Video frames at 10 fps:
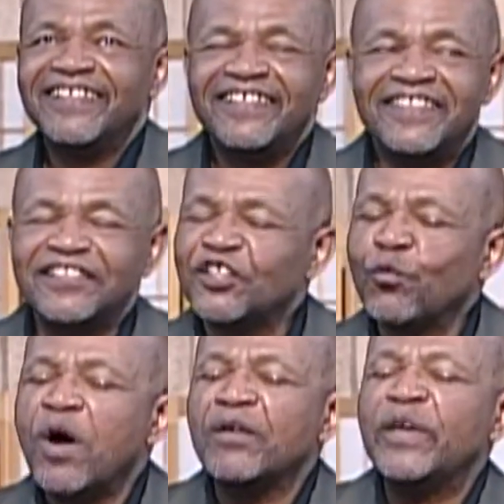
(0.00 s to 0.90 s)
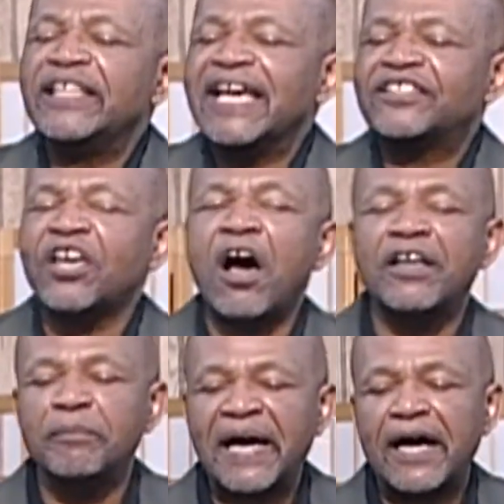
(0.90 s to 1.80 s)
This is one we did not talk
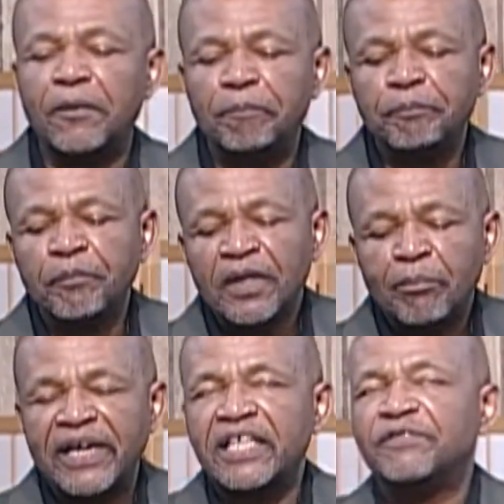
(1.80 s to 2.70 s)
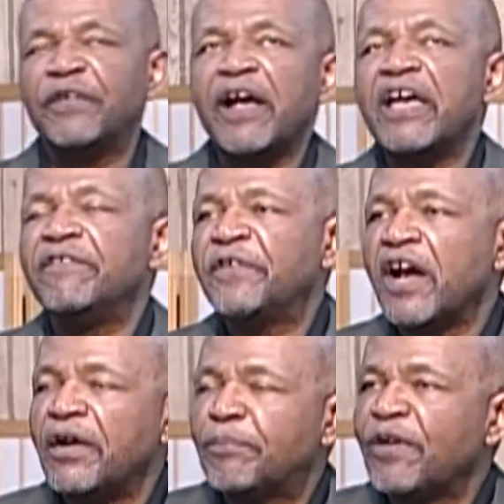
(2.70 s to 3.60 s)
about, but it's very,
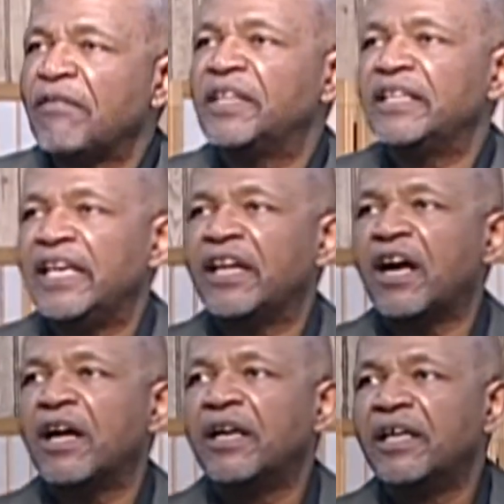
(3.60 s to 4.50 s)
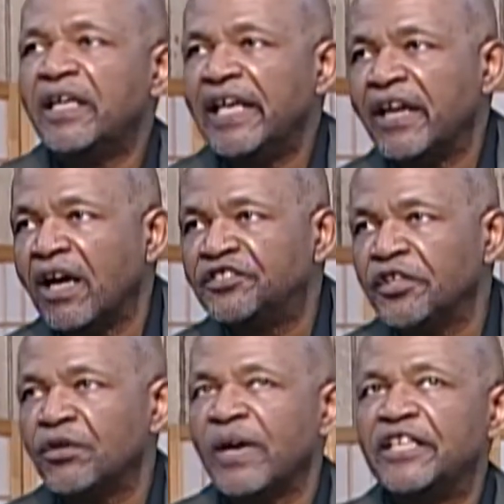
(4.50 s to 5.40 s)
very prevalent in our
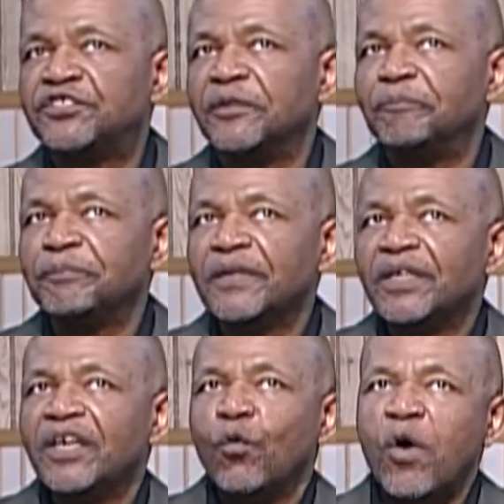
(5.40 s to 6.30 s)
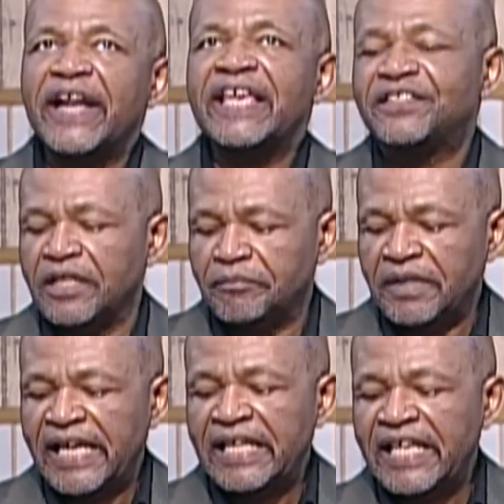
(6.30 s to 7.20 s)
generation. What is it?
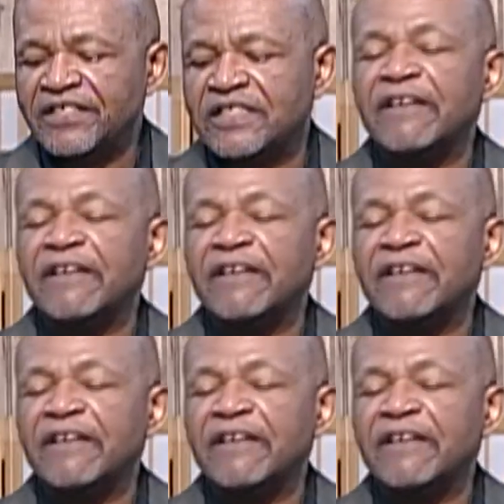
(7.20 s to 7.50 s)
It is the